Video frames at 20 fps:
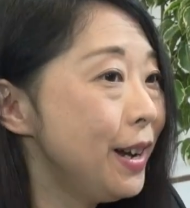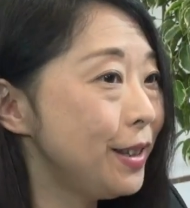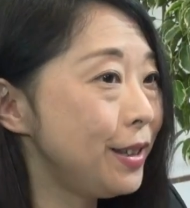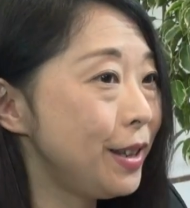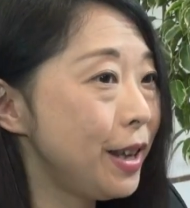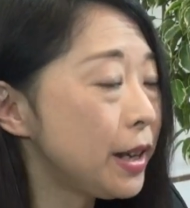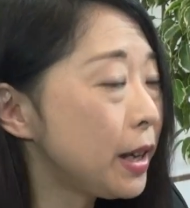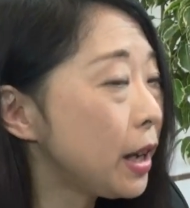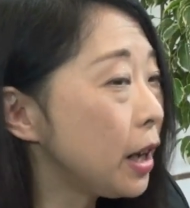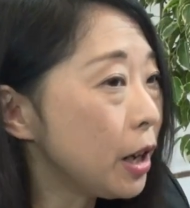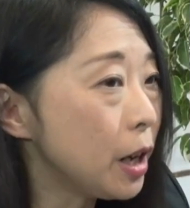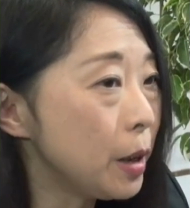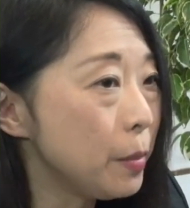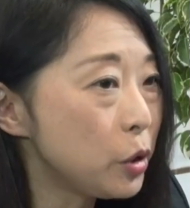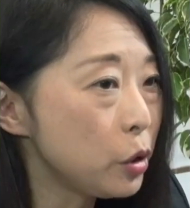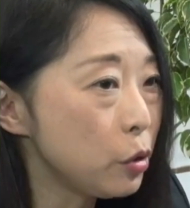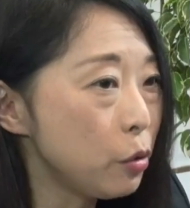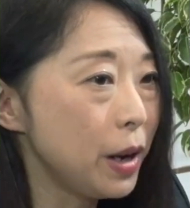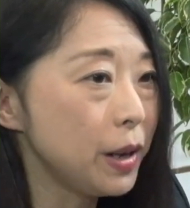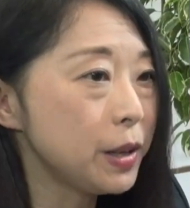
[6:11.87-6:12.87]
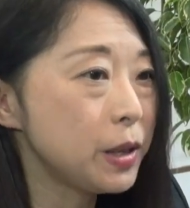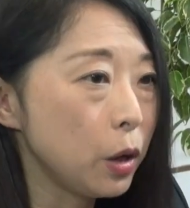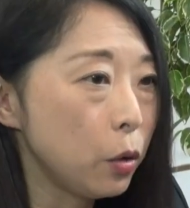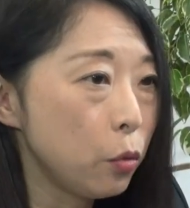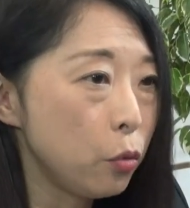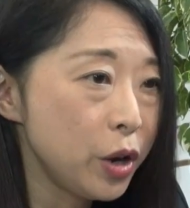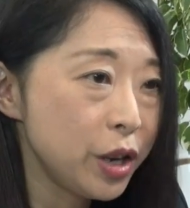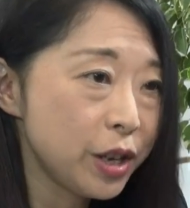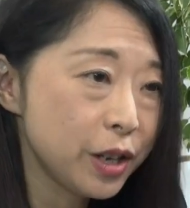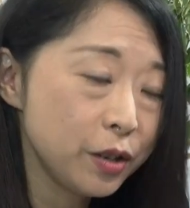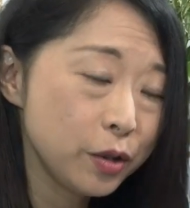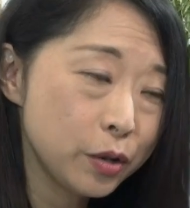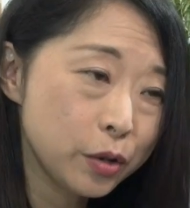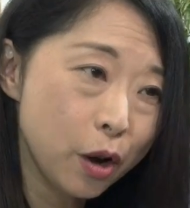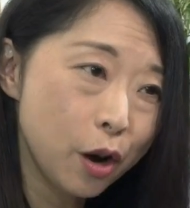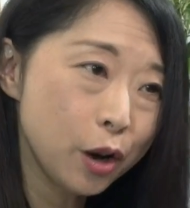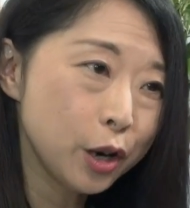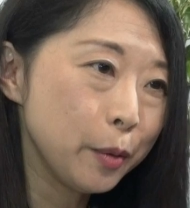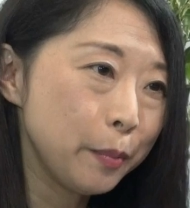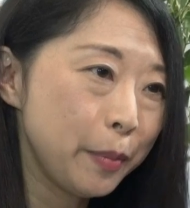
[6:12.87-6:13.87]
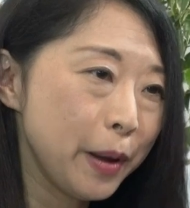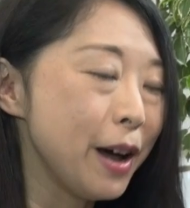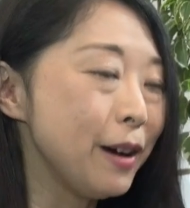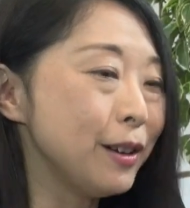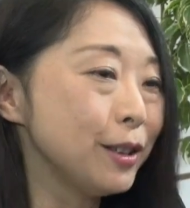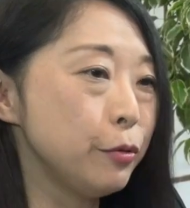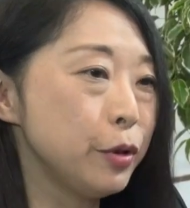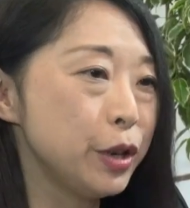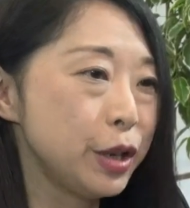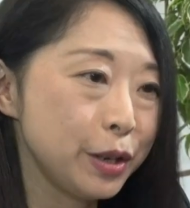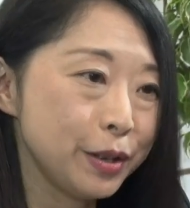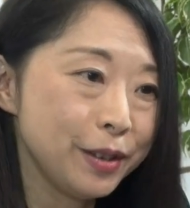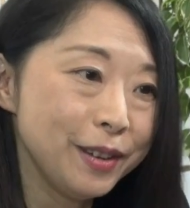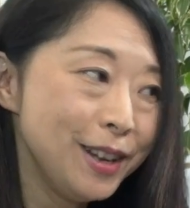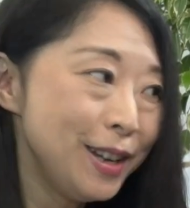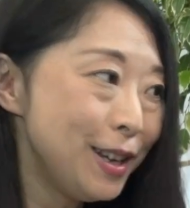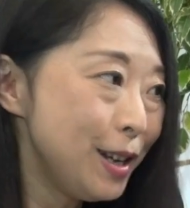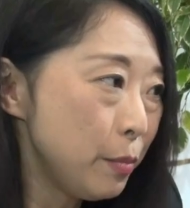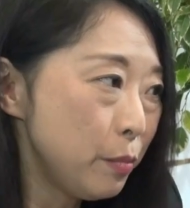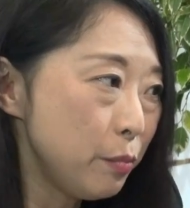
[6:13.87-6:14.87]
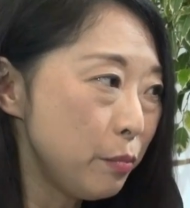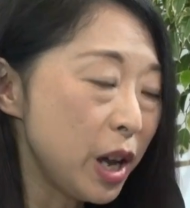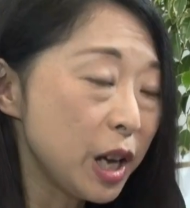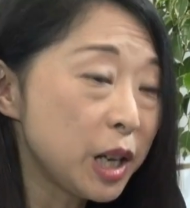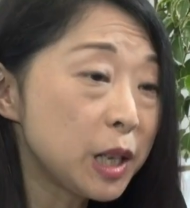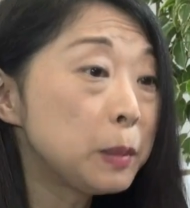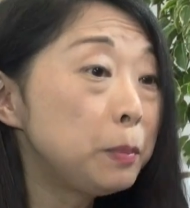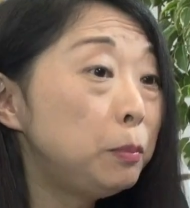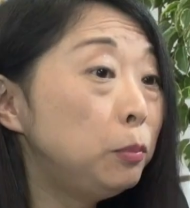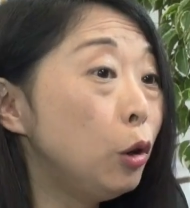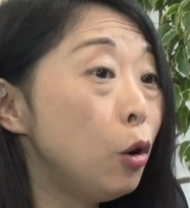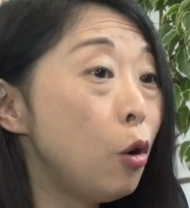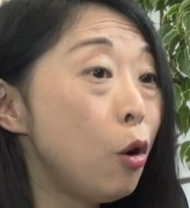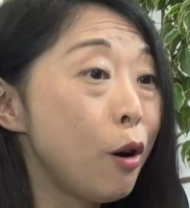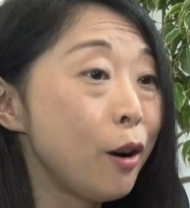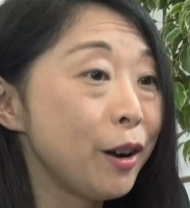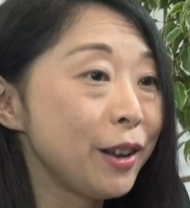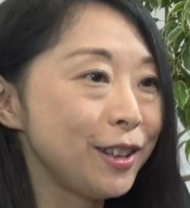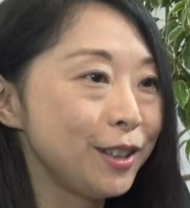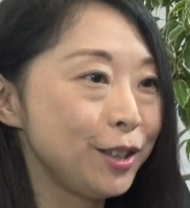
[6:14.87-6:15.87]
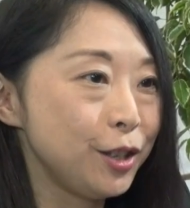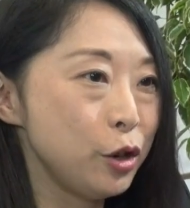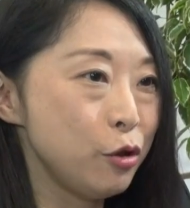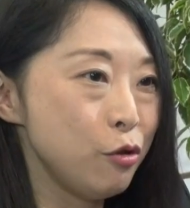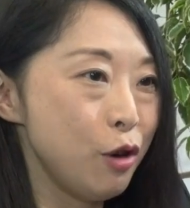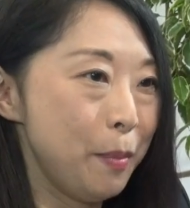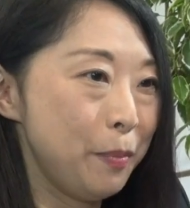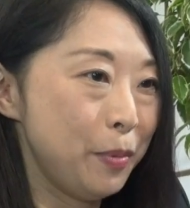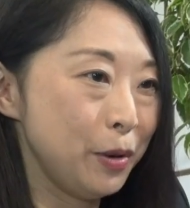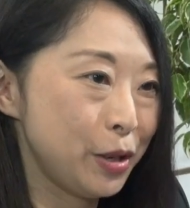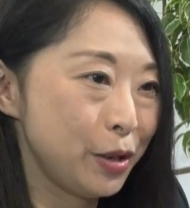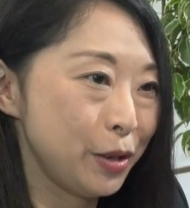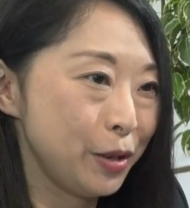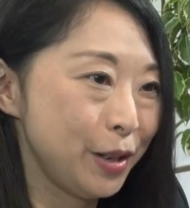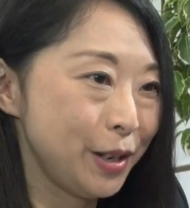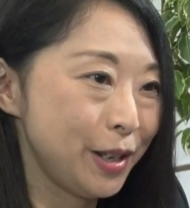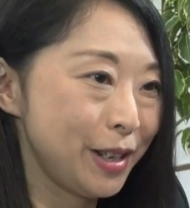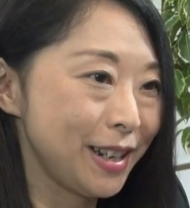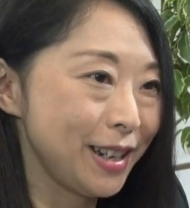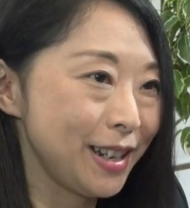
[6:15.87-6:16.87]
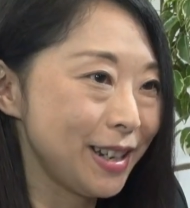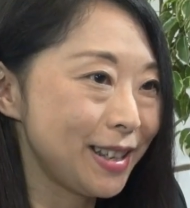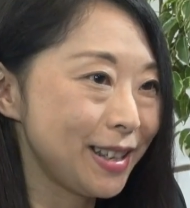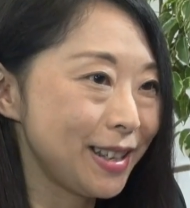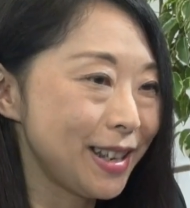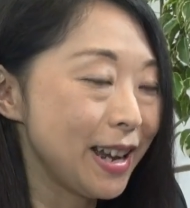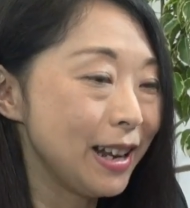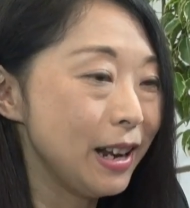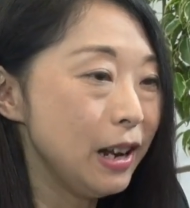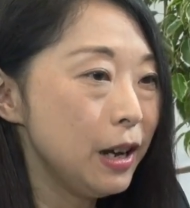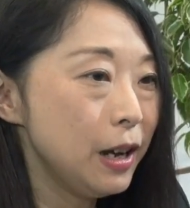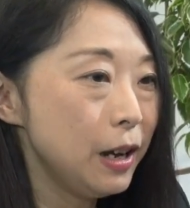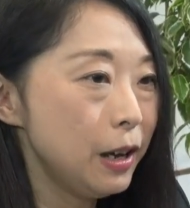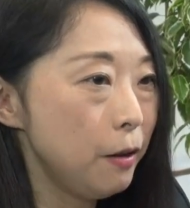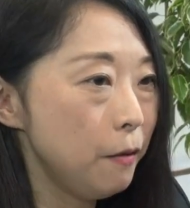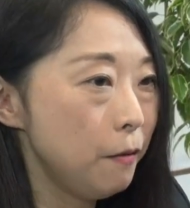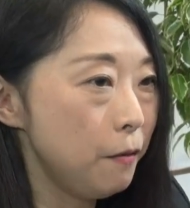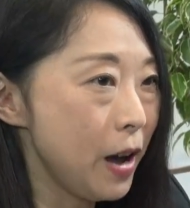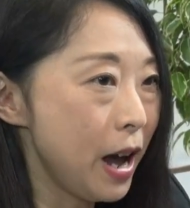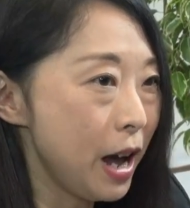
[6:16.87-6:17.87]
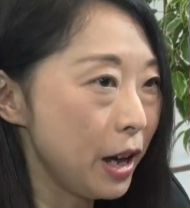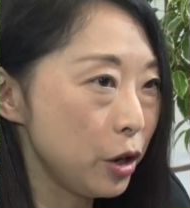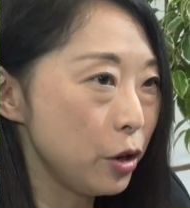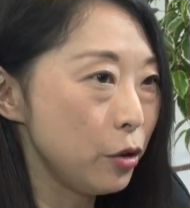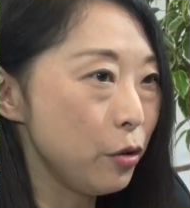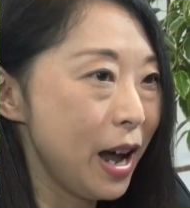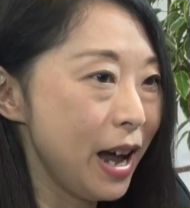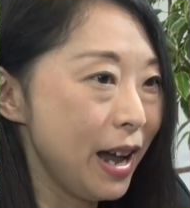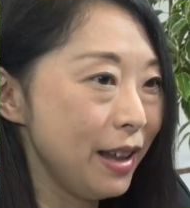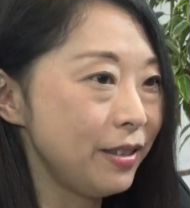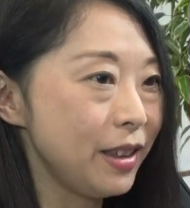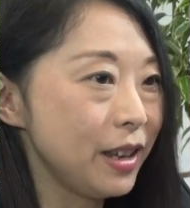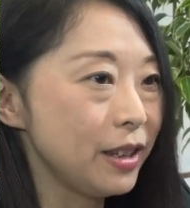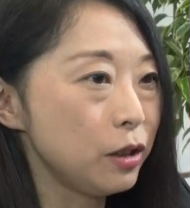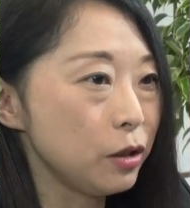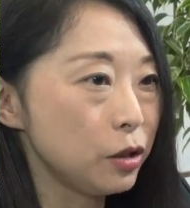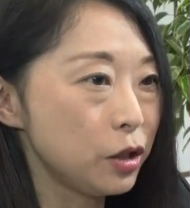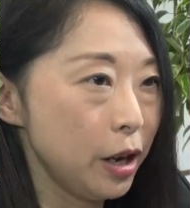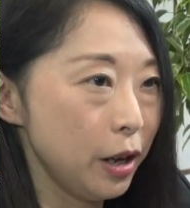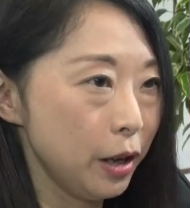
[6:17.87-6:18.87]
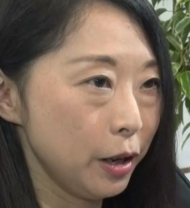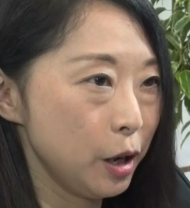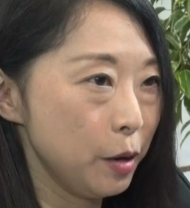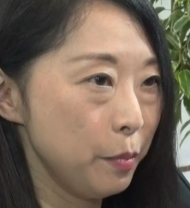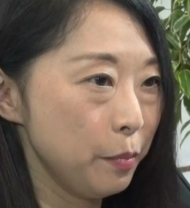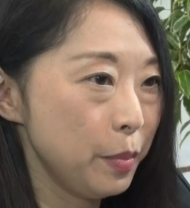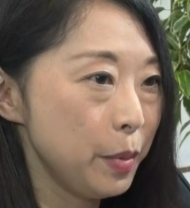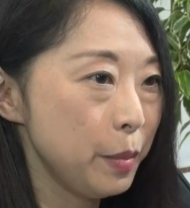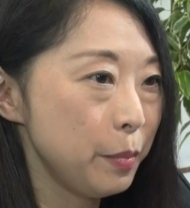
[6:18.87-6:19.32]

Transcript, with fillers: they can come to us and we can talk about, we can explore the new opportunities that value add that the telecom